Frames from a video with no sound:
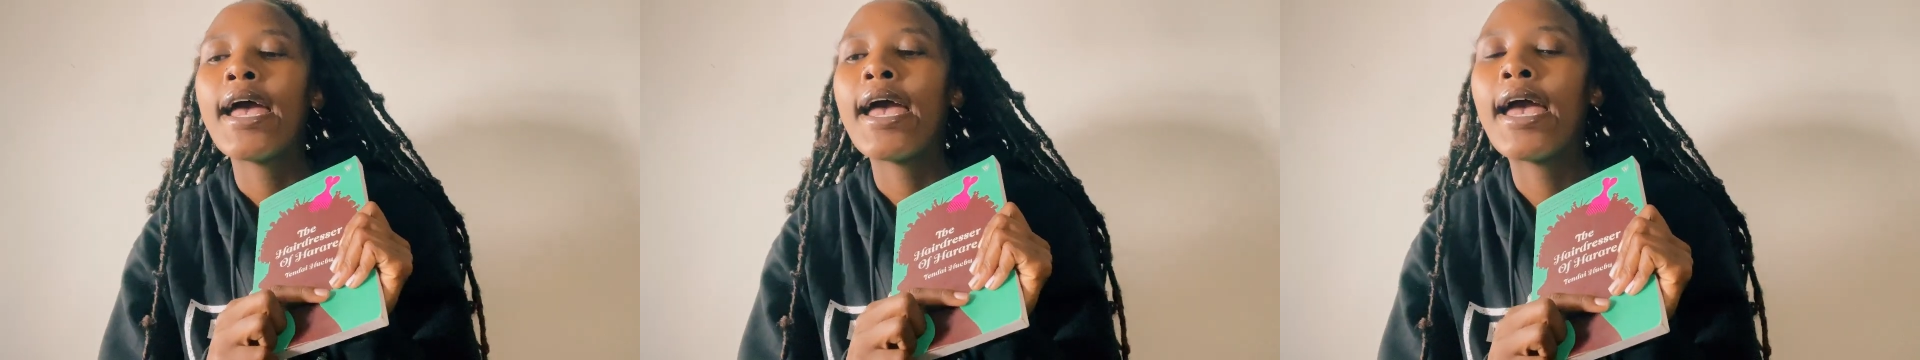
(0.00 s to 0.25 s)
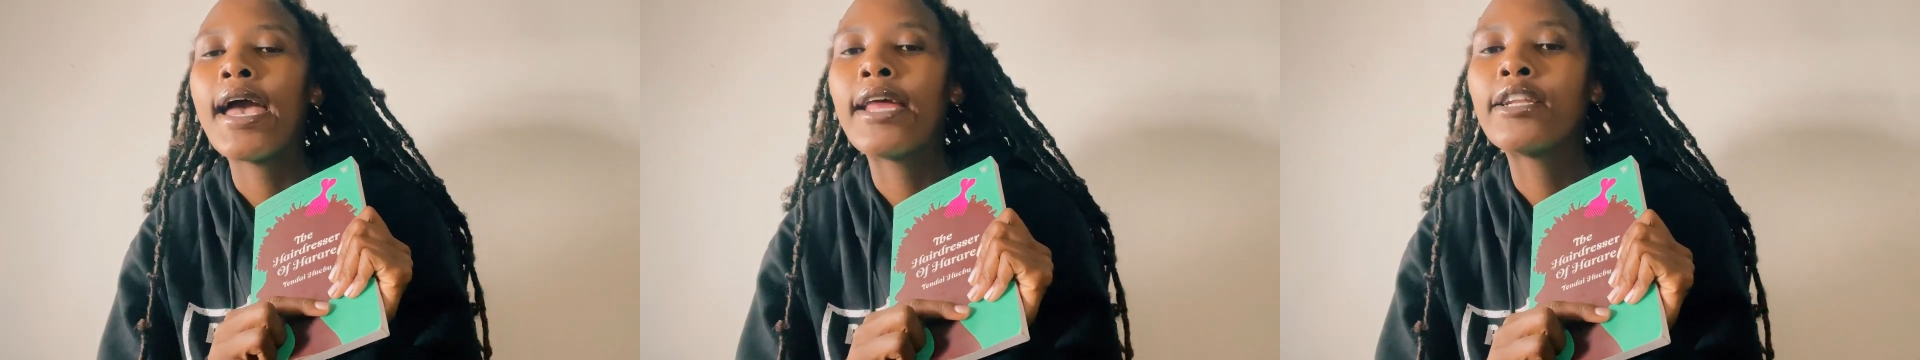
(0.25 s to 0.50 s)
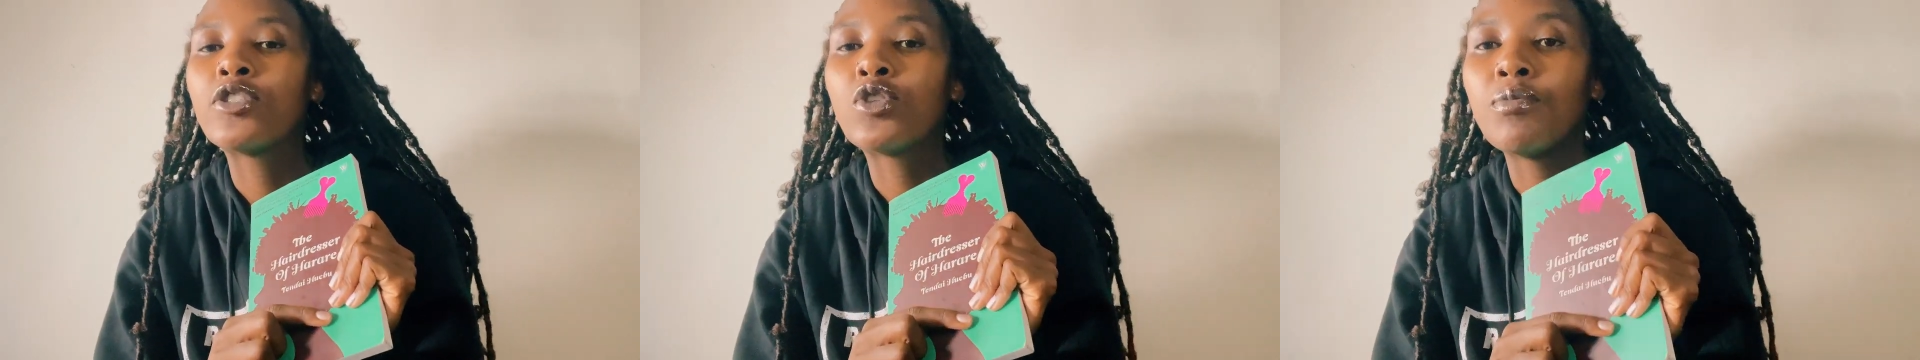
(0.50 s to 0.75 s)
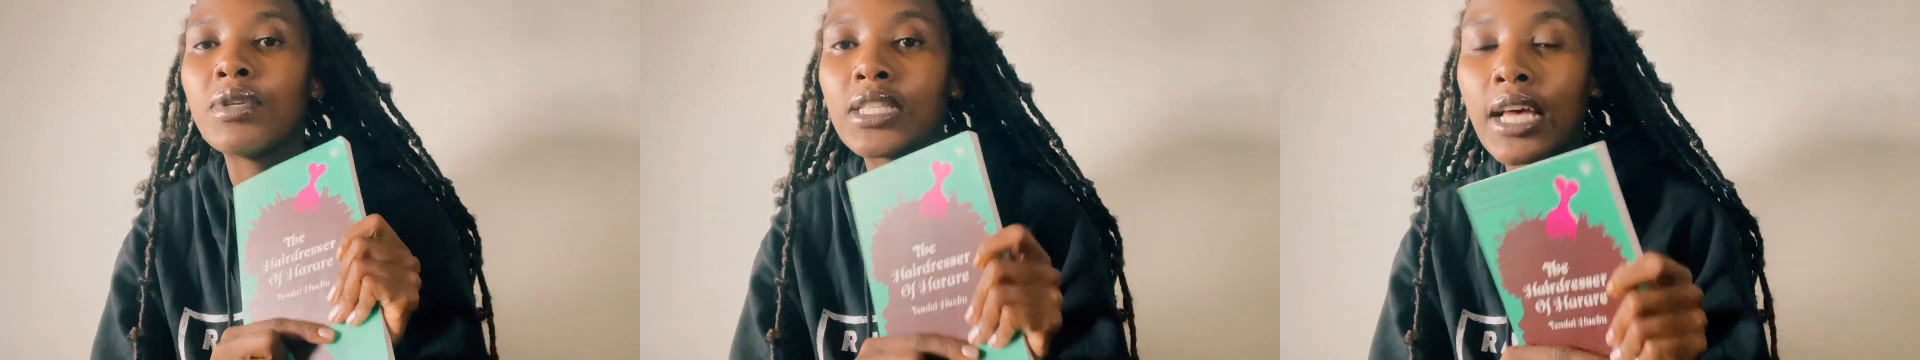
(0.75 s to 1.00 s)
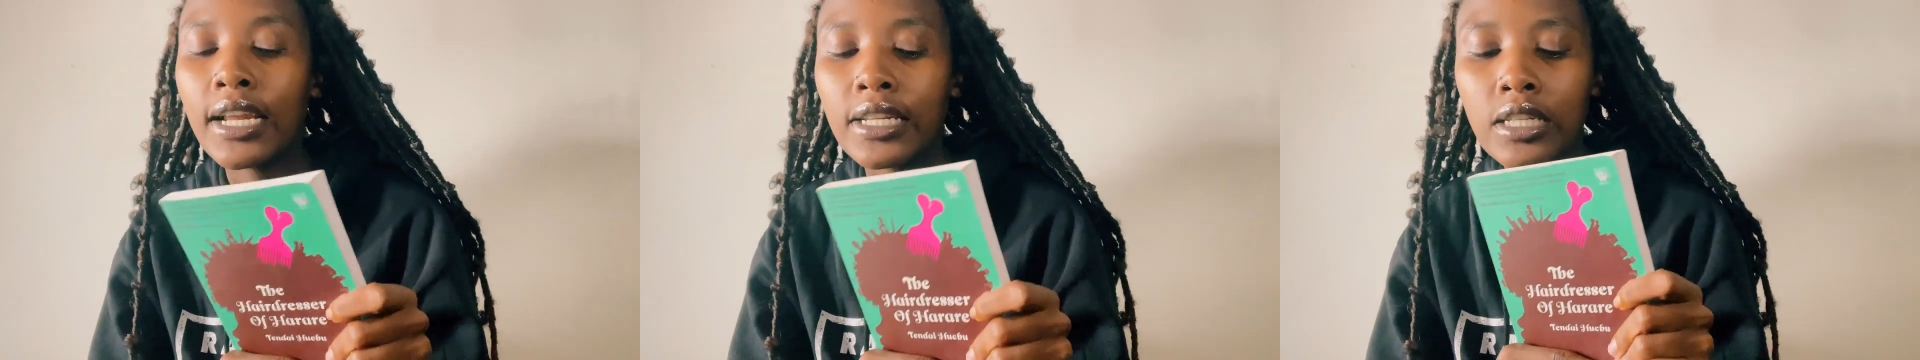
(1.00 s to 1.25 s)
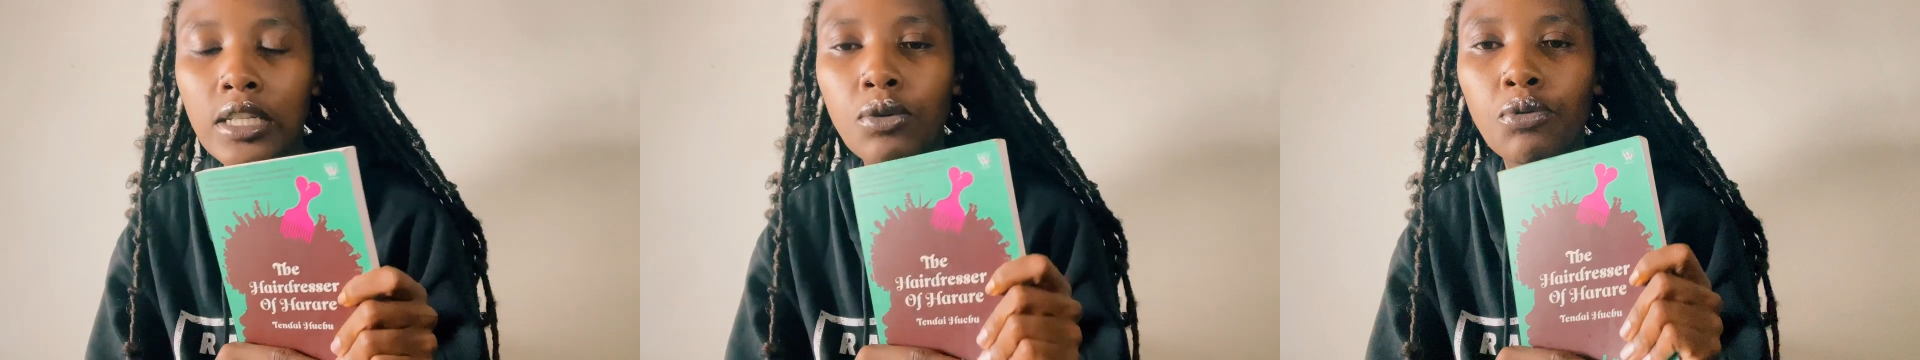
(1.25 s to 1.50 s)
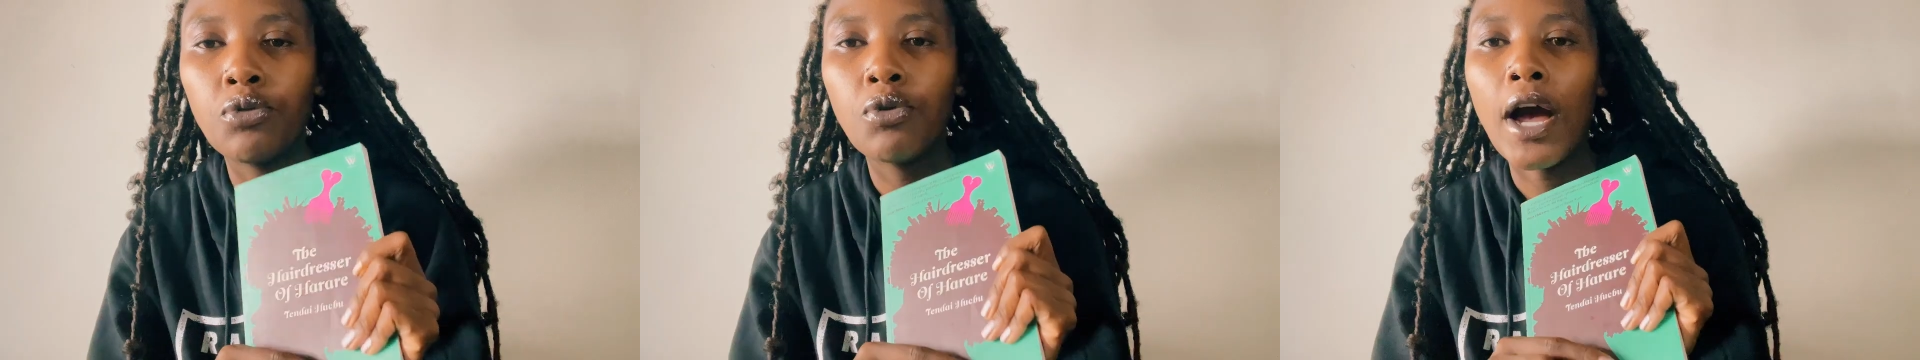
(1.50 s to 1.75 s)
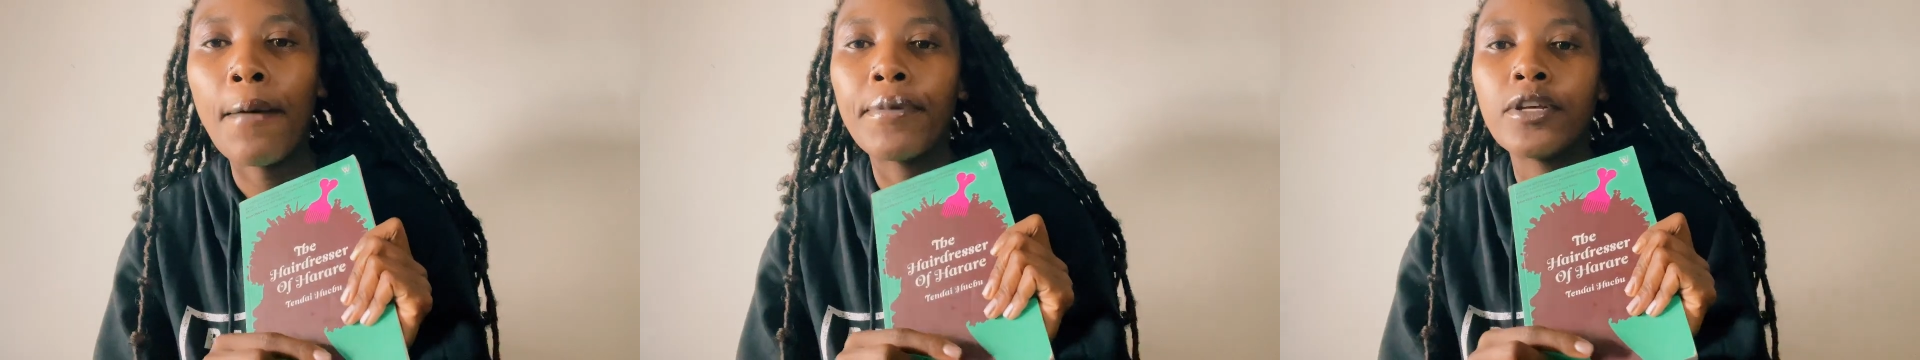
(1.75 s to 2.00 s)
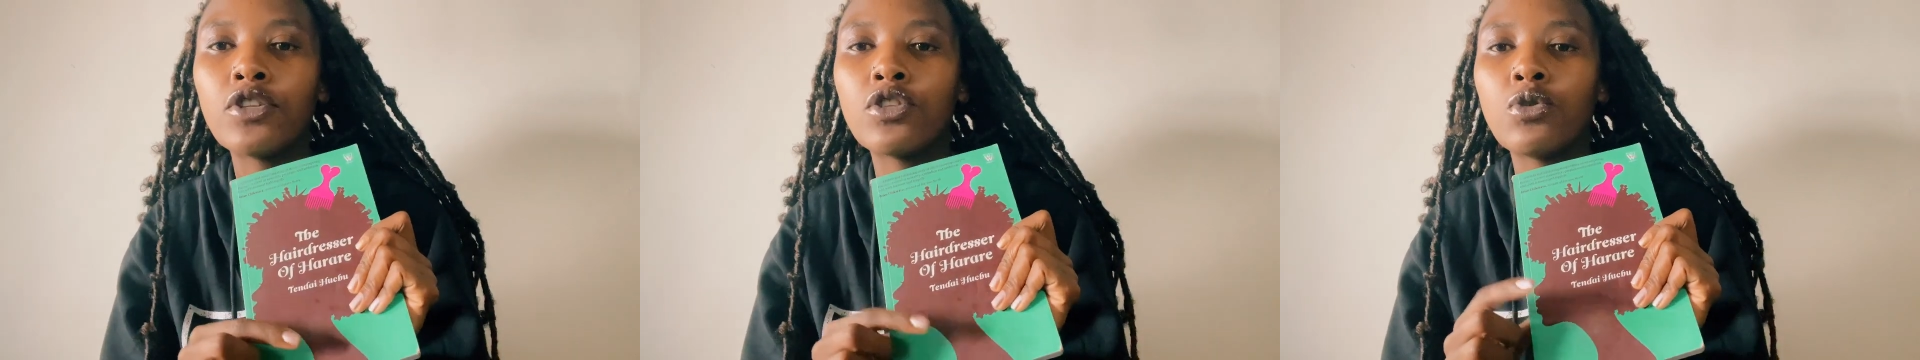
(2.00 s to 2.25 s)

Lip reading: and Dumisani, who happens